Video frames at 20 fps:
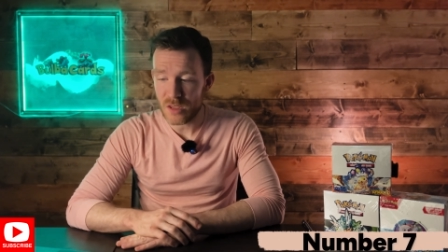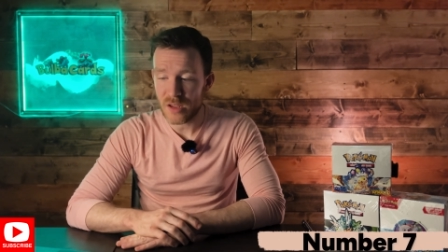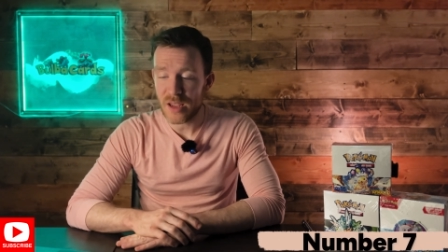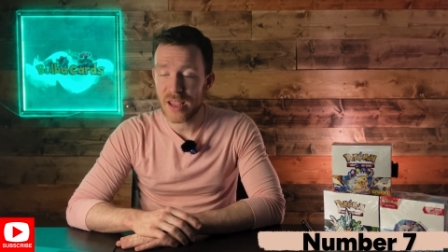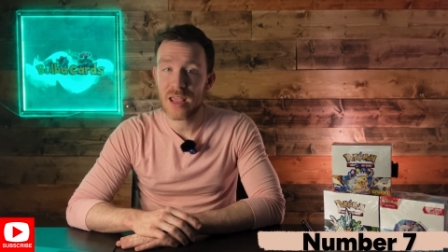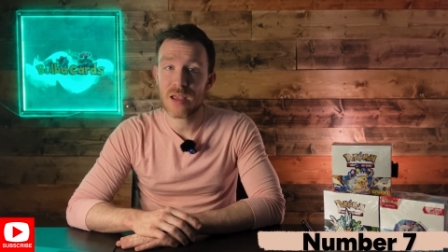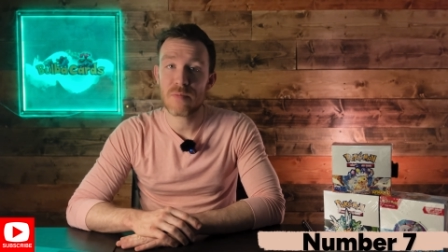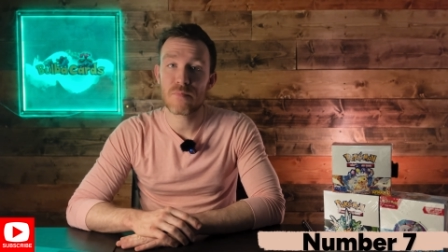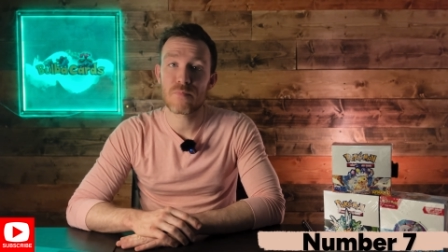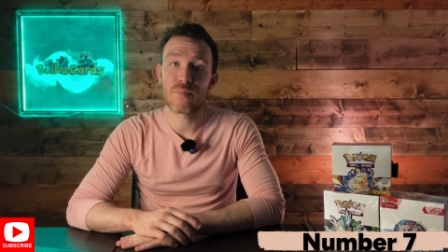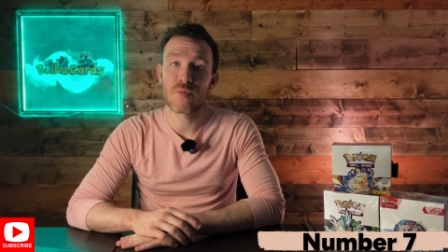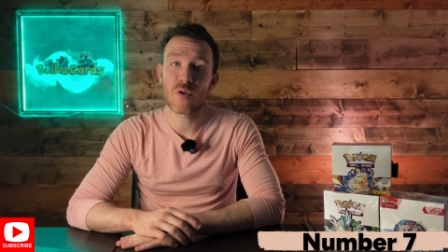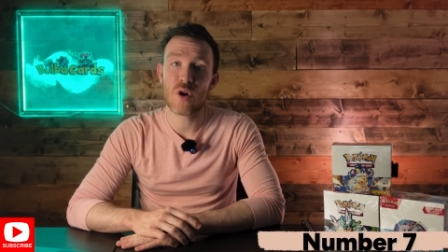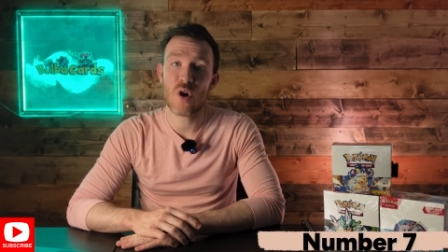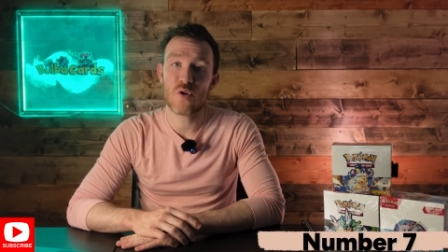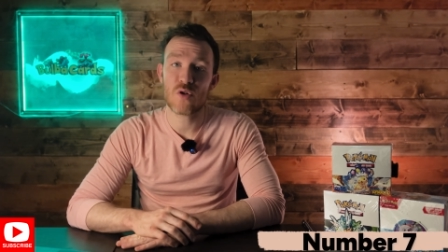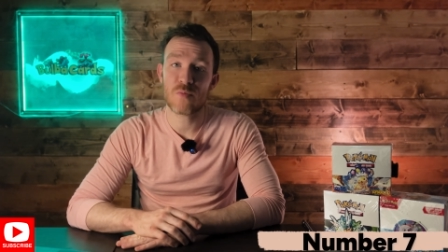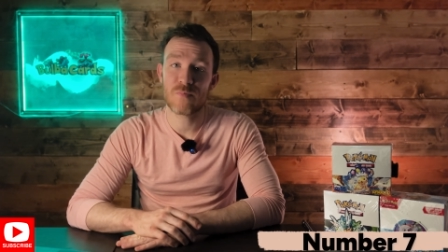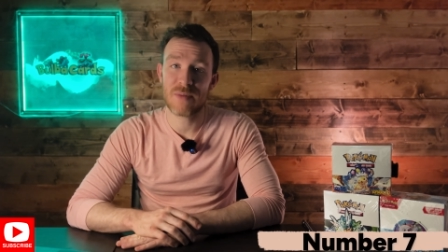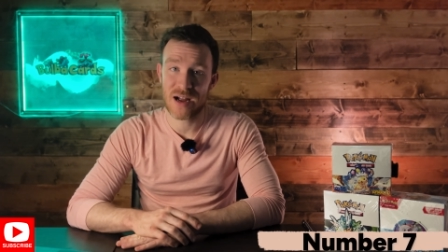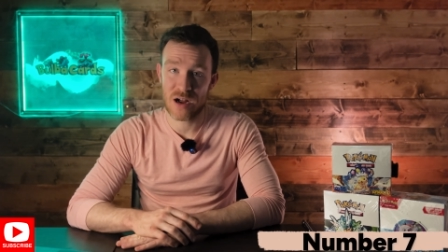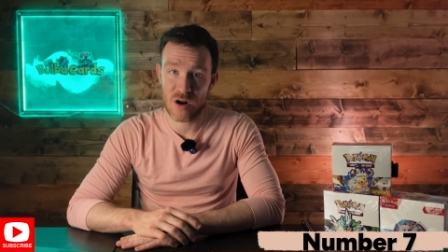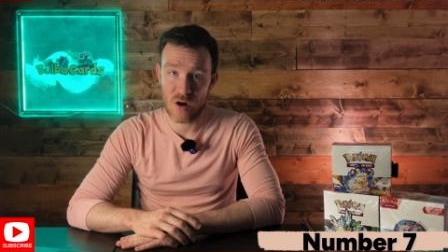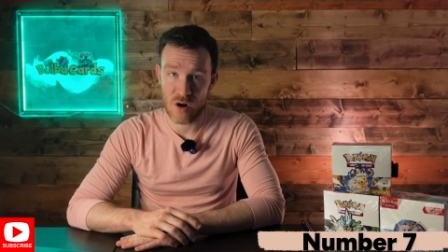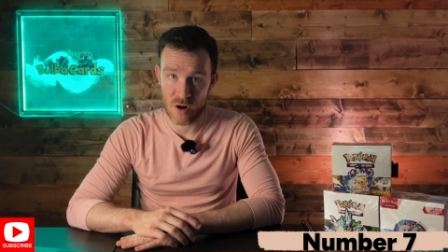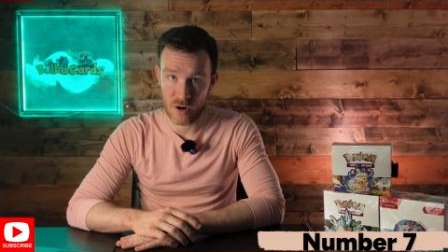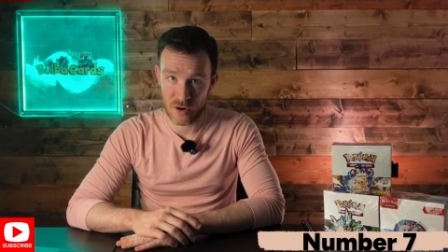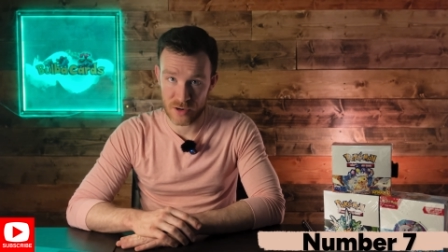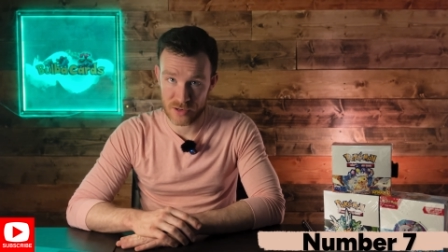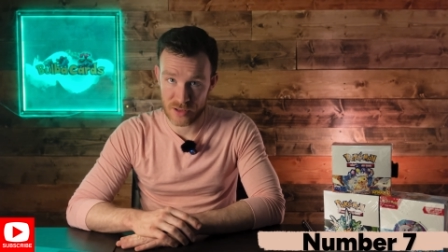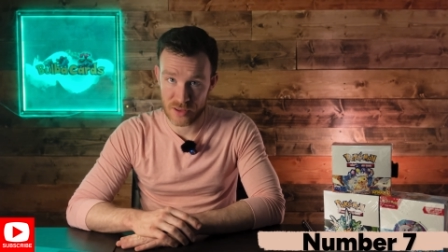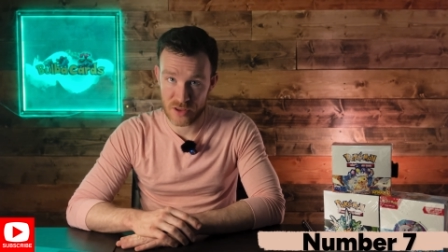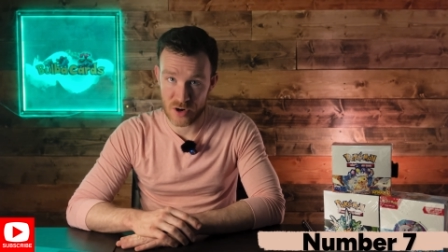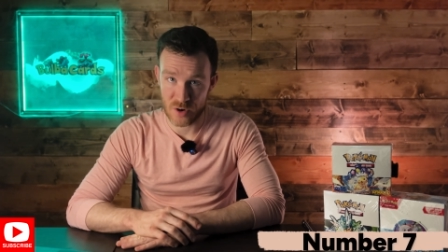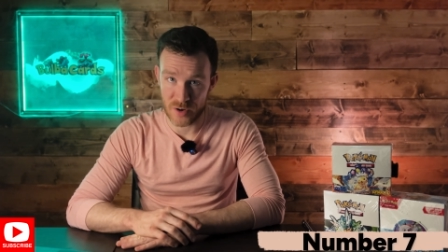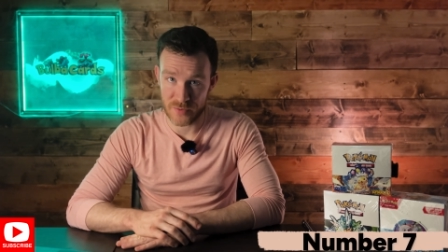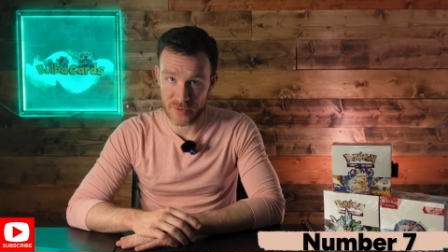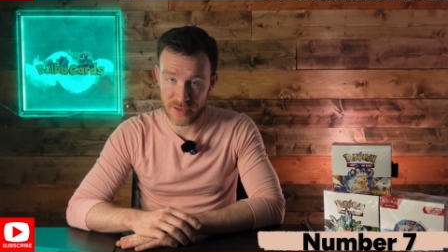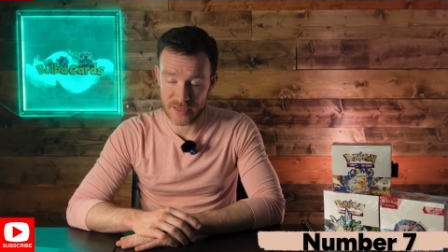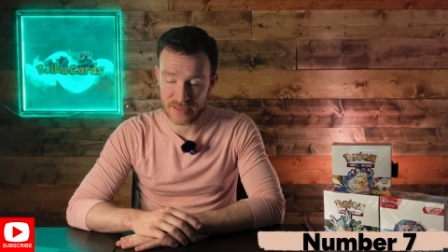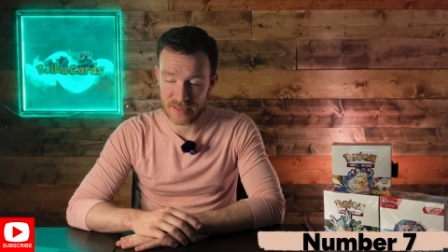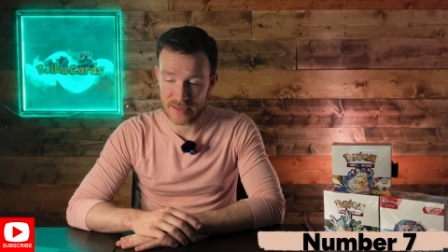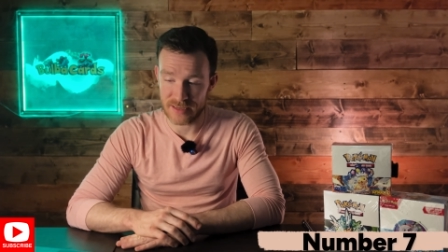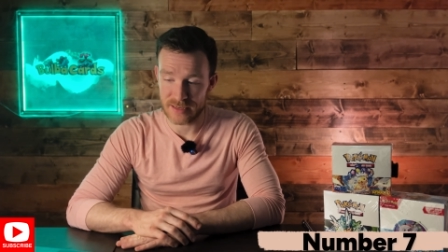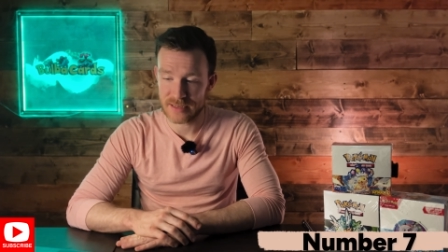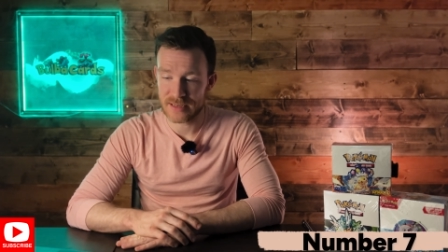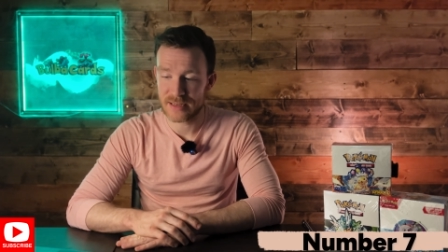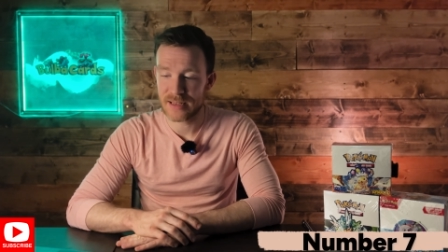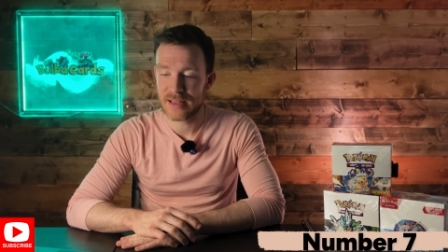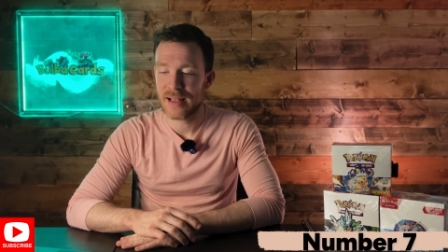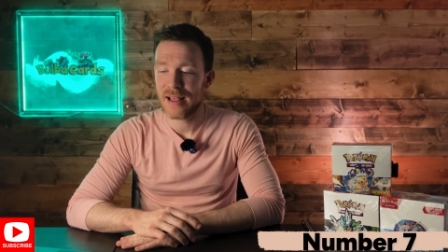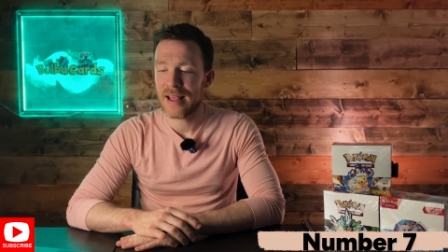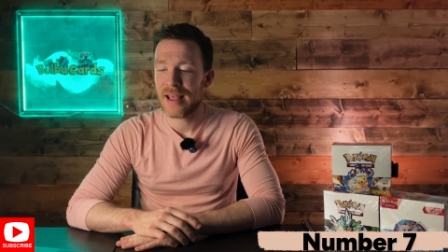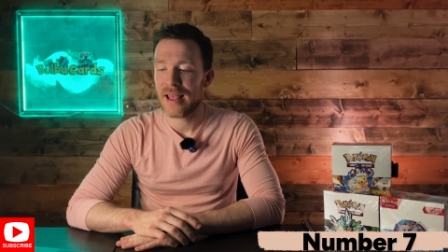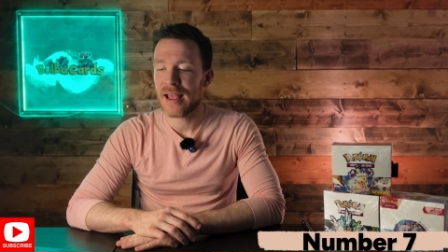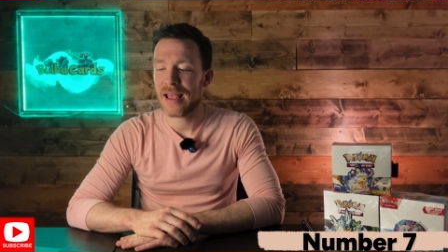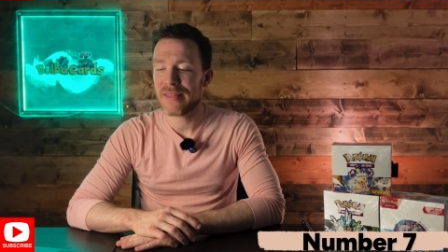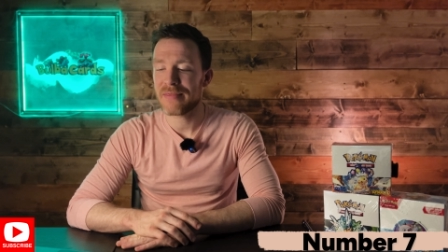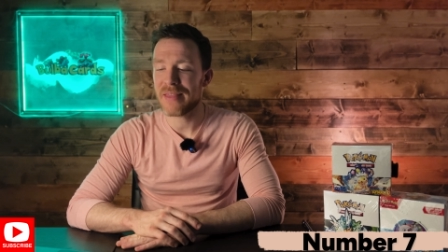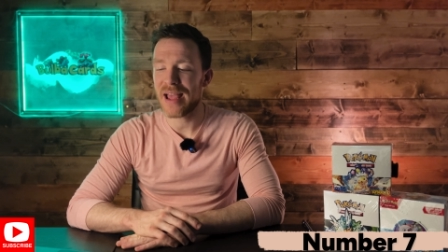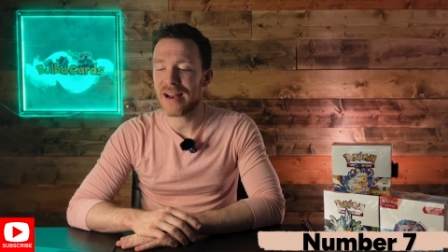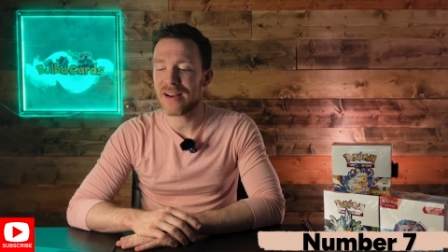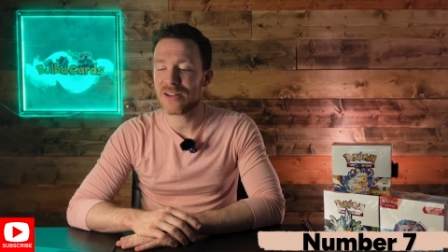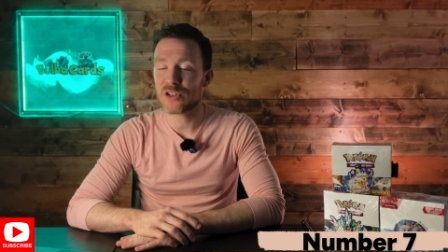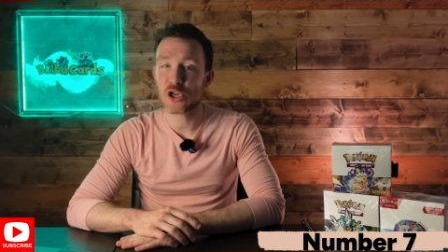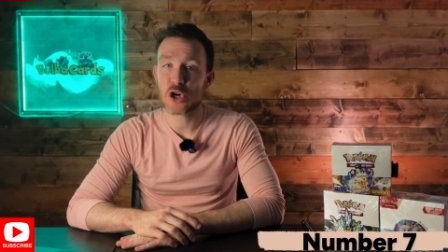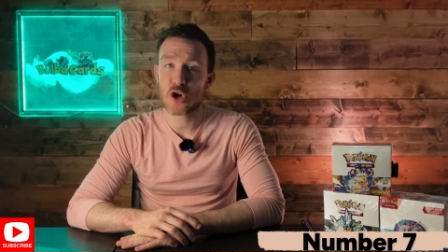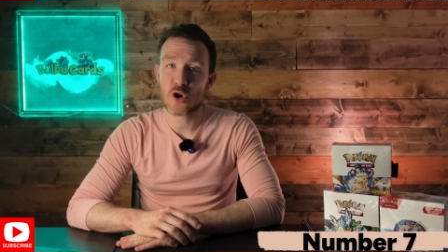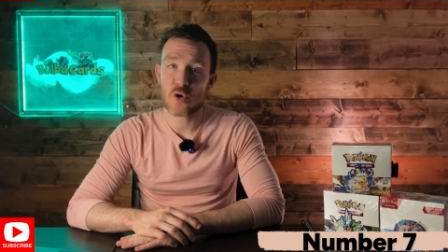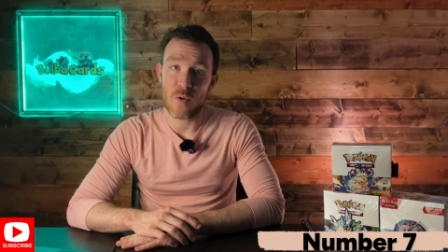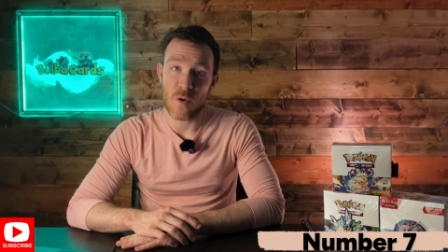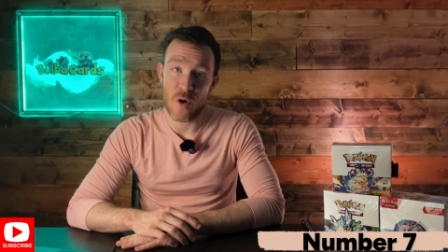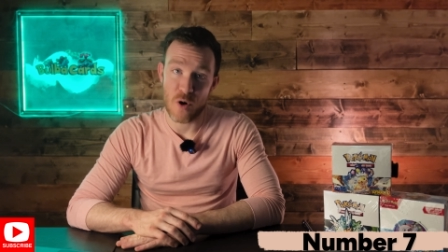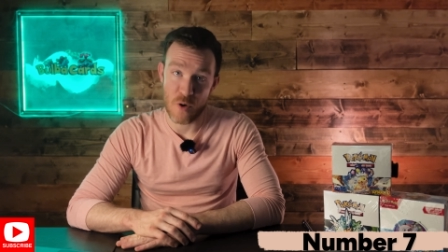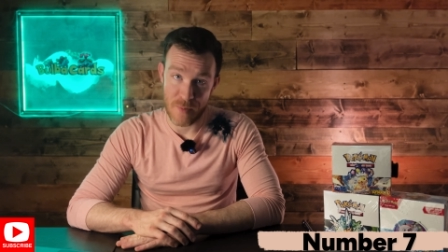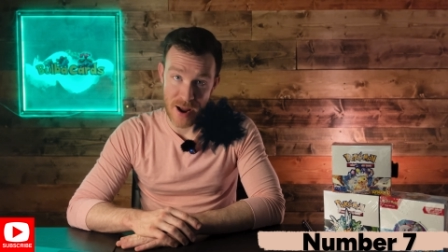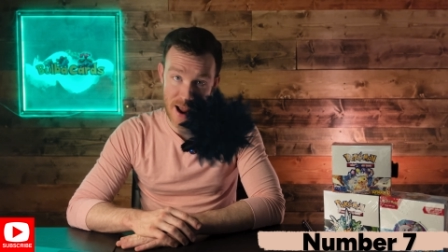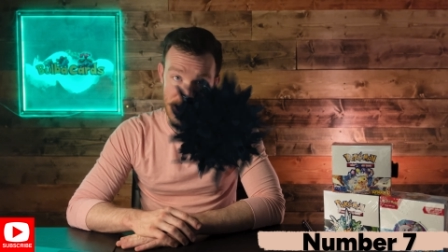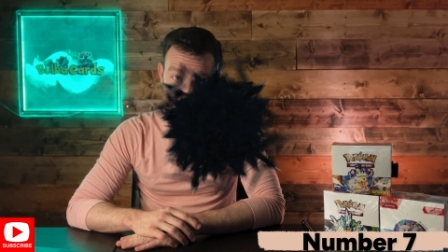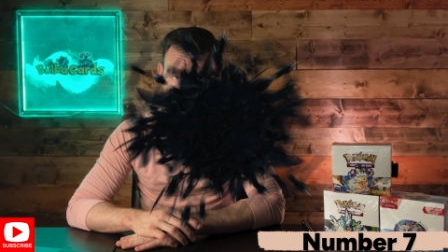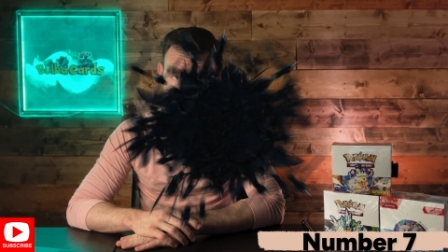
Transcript: It broke my heart to throw on this list, and that is Crobat,